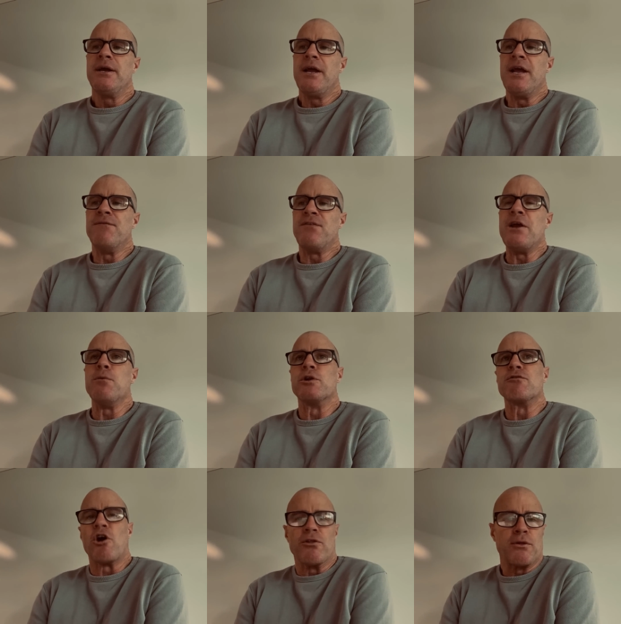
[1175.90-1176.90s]
if he would
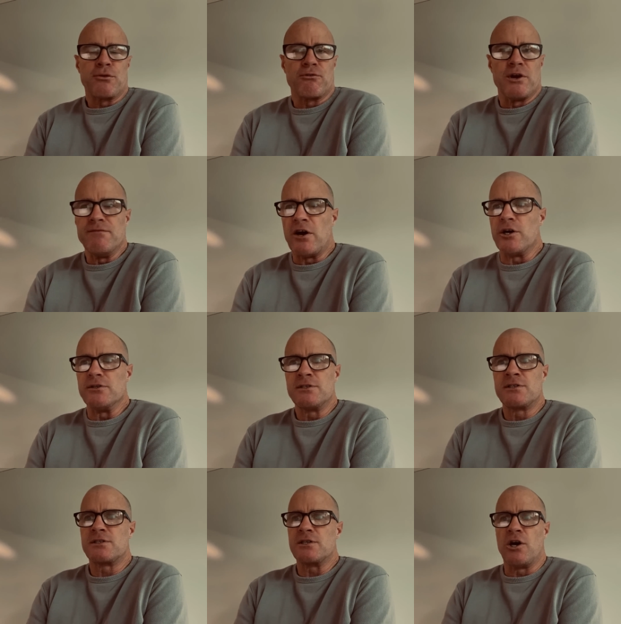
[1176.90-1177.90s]
have got the 3
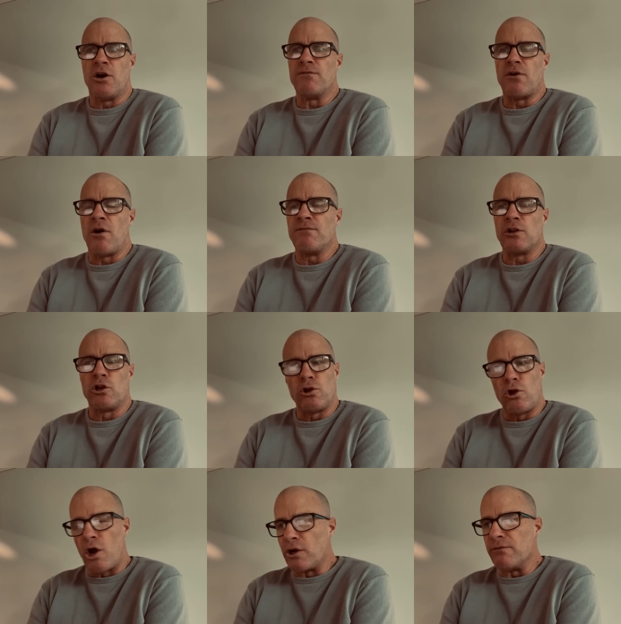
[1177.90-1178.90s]
votes of a
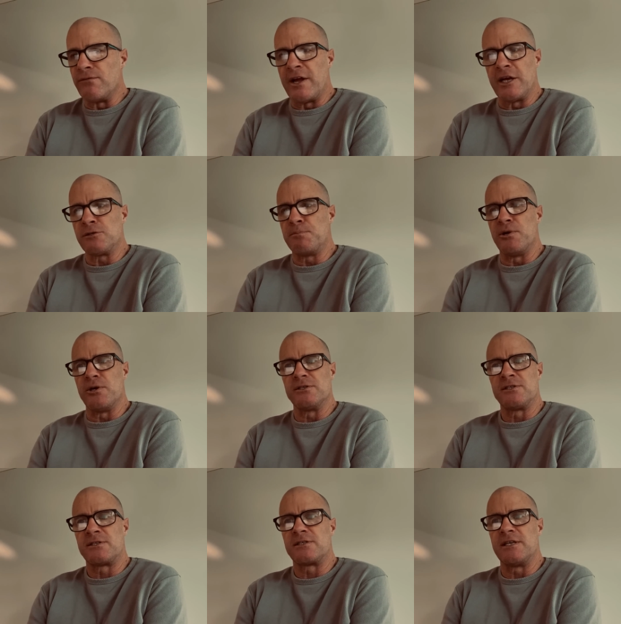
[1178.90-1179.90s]
lot of
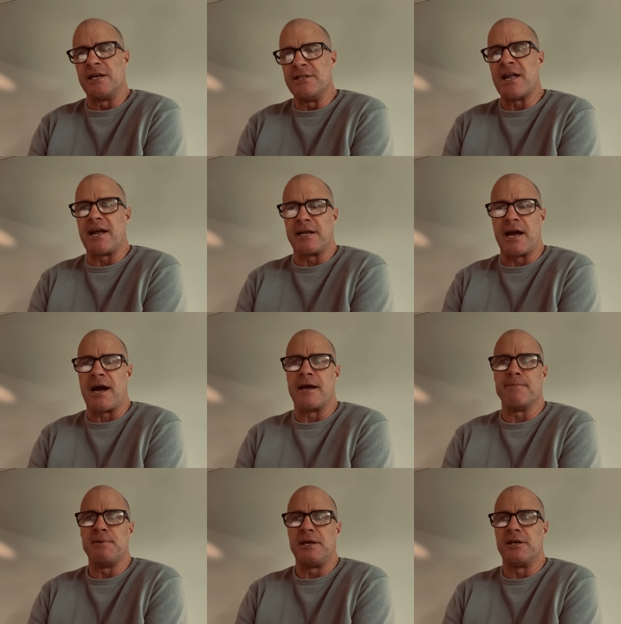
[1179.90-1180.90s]
experts in that
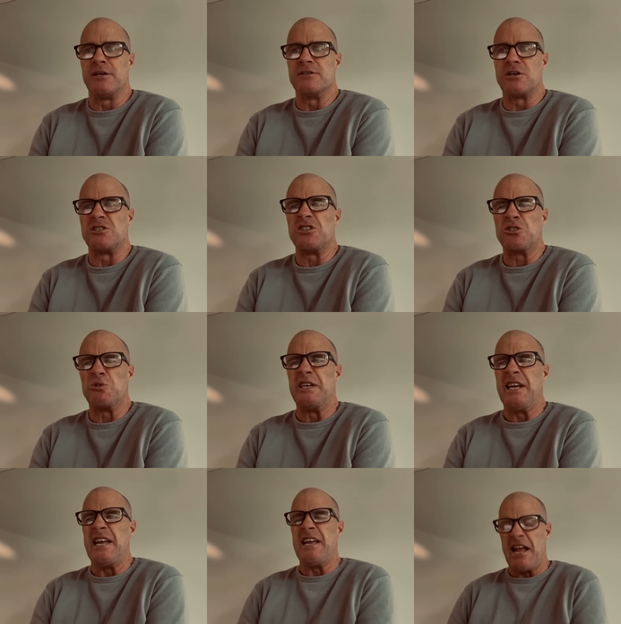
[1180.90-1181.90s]
game, because I just thought
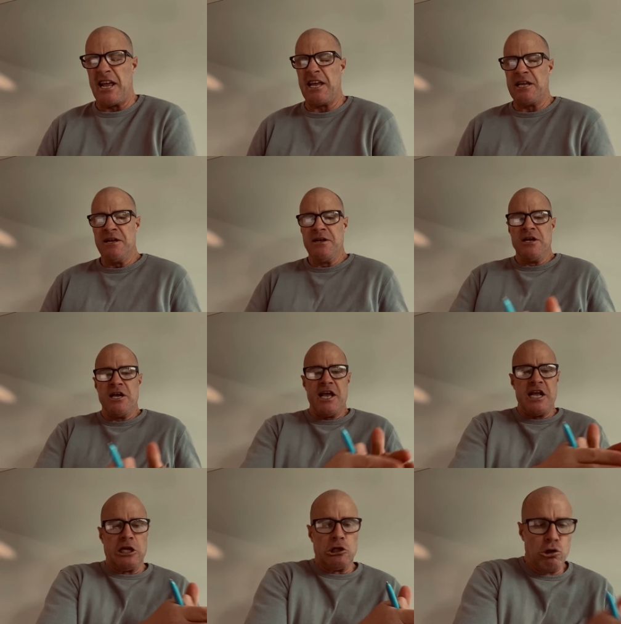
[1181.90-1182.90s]
he
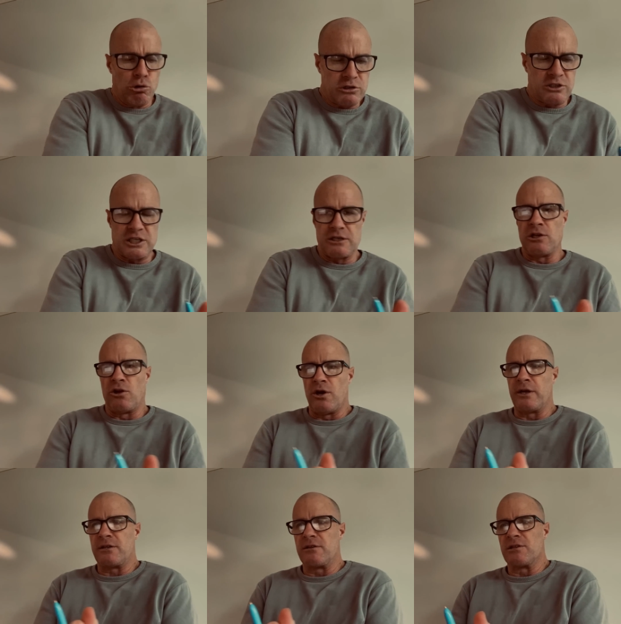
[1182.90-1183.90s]
looked
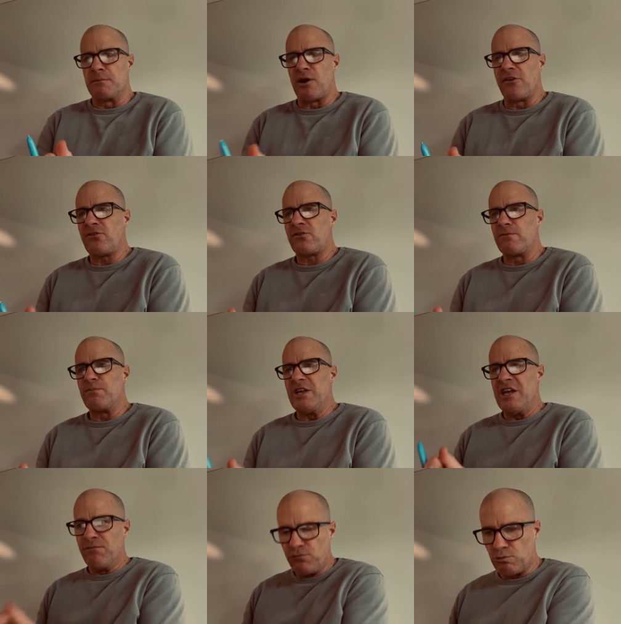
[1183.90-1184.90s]
like the most
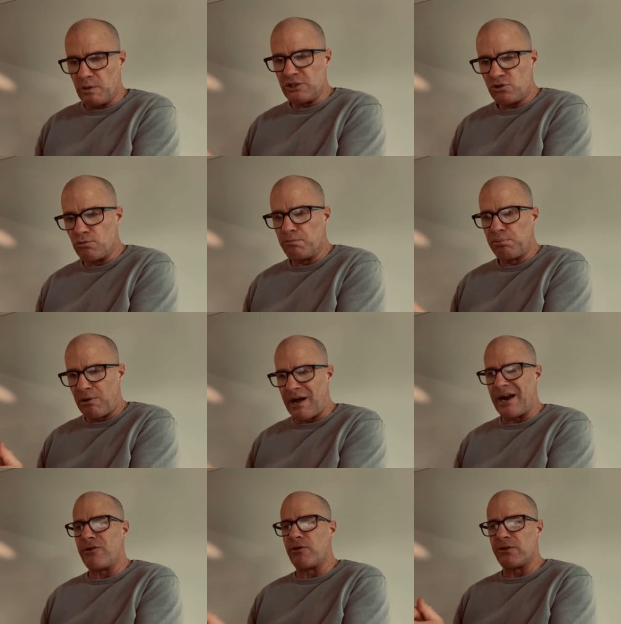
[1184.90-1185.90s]
influential
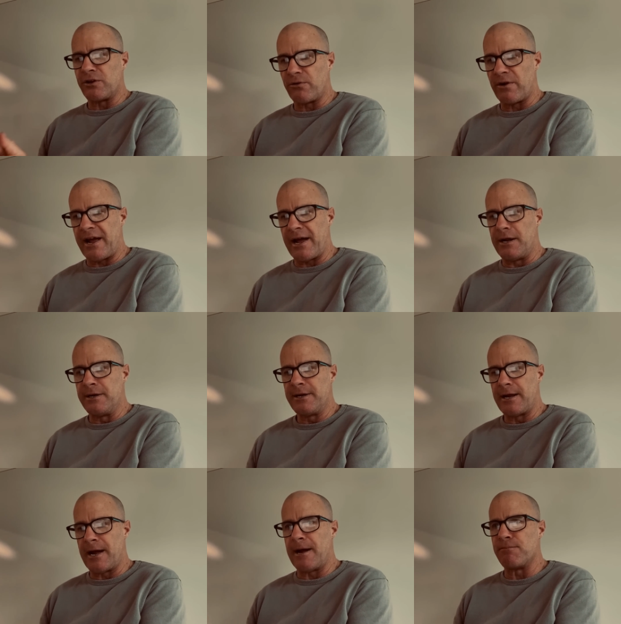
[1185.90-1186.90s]
player on the ground
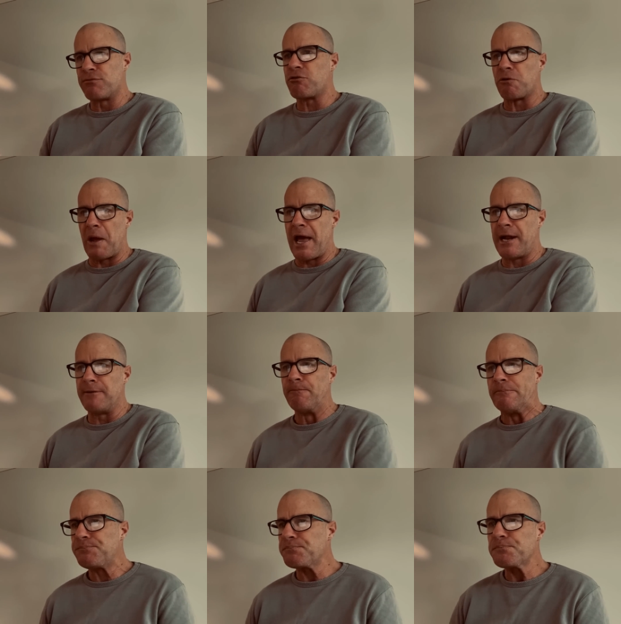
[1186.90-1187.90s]
throughout.
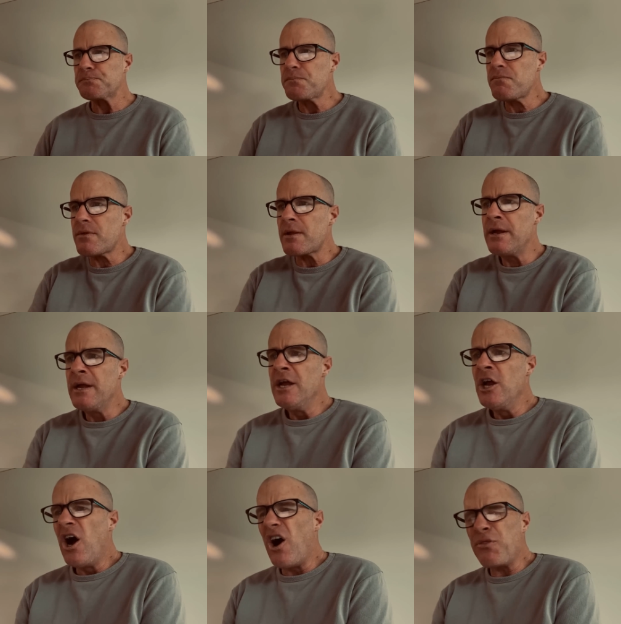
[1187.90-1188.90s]

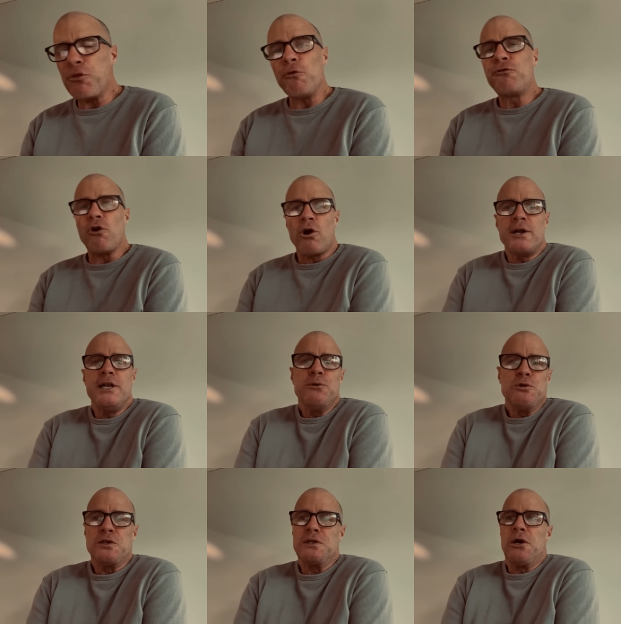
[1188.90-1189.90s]
I thought Doherty was,